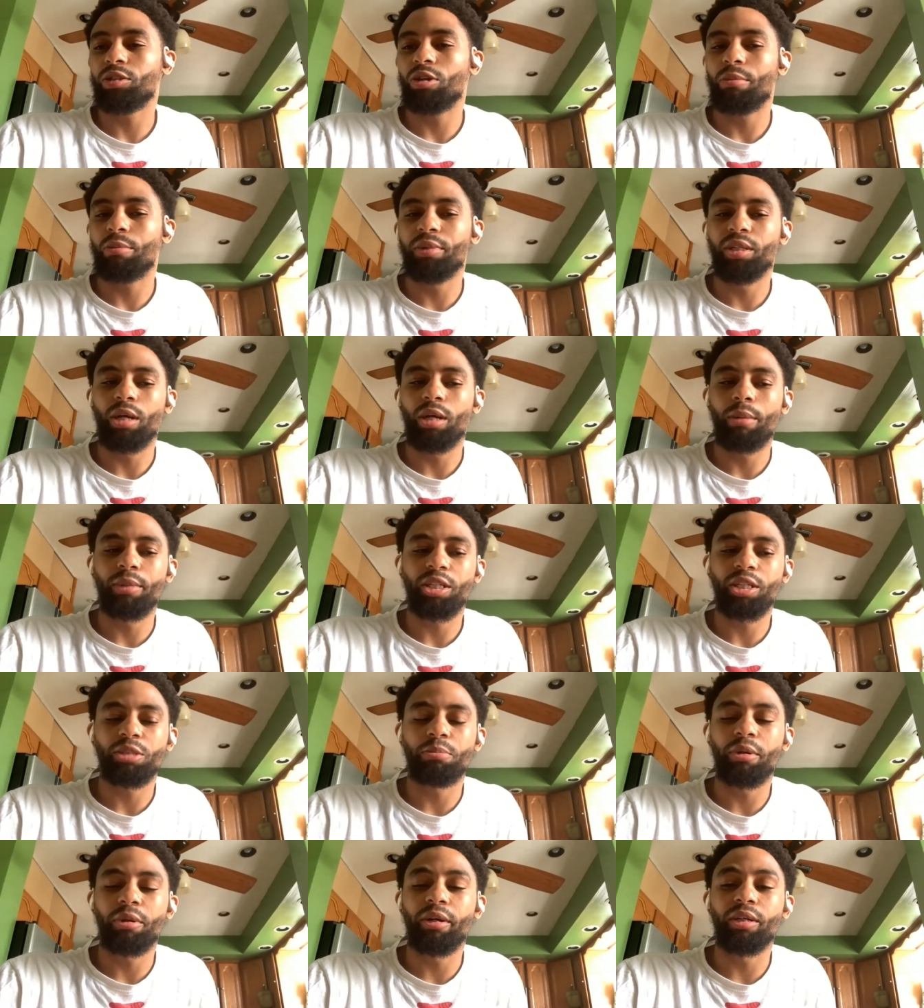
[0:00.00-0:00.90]
so I'm
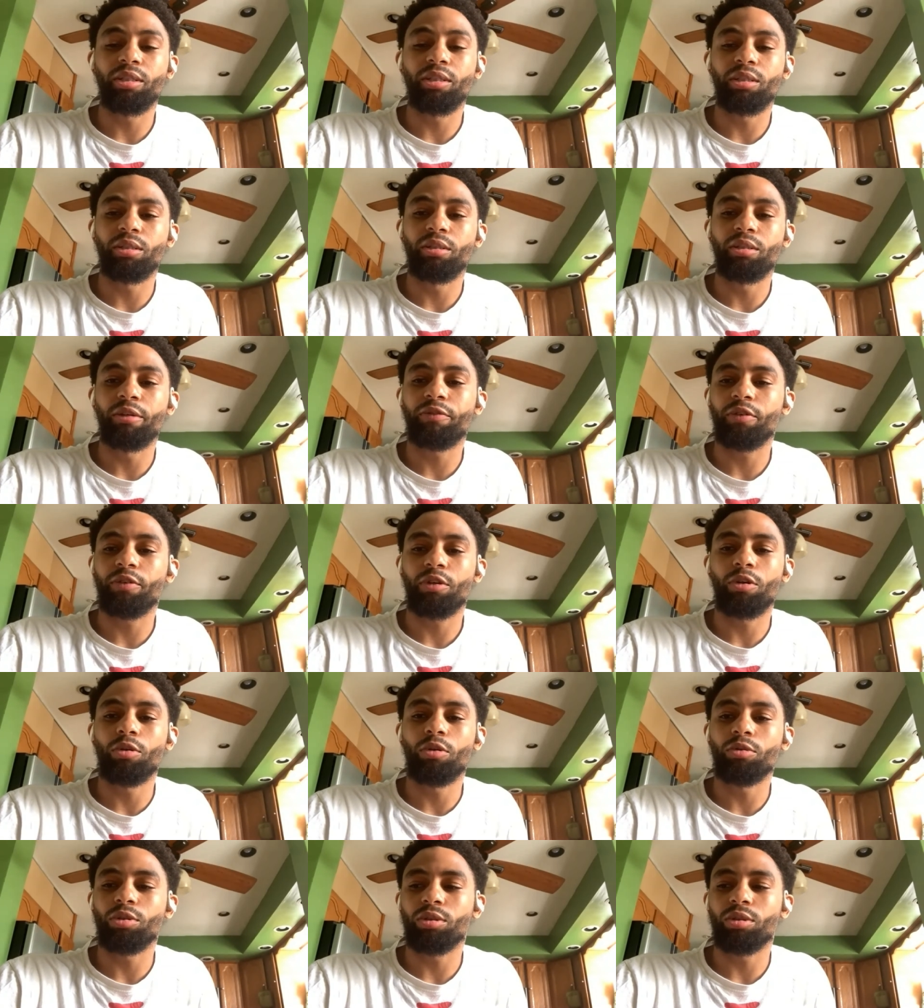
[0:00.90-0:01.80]
experiencing different
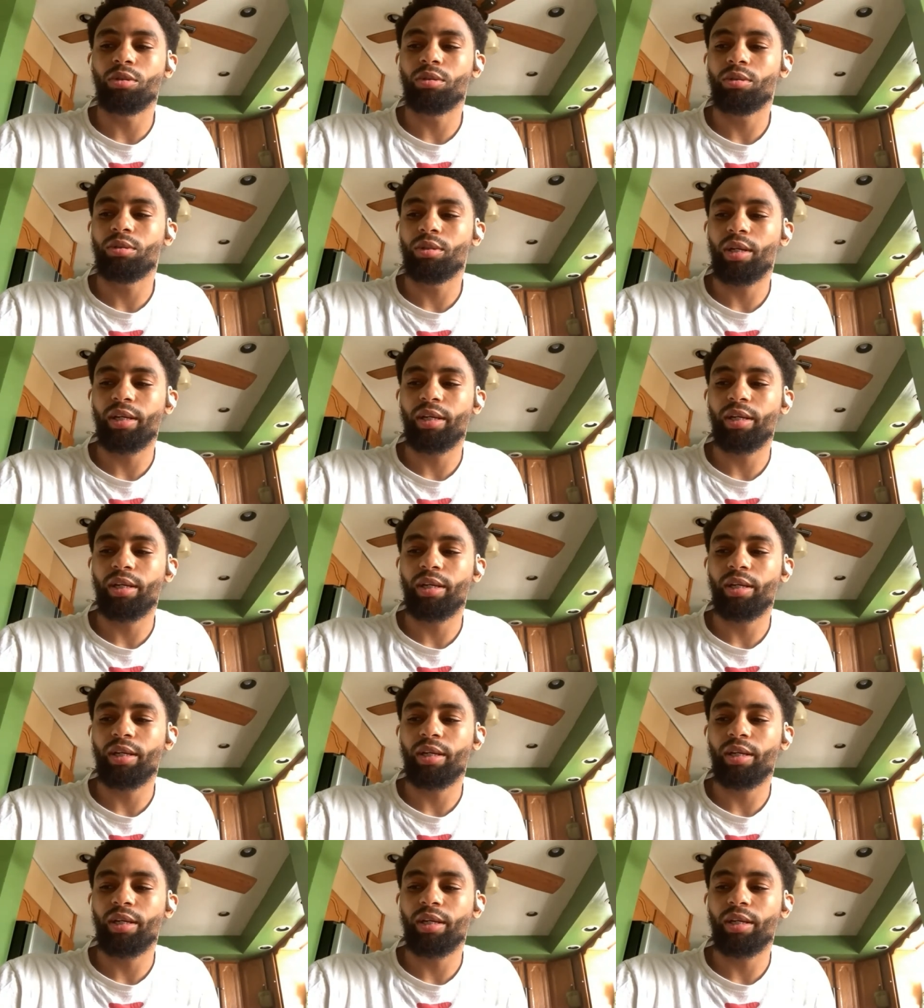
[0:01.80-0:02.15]
culture.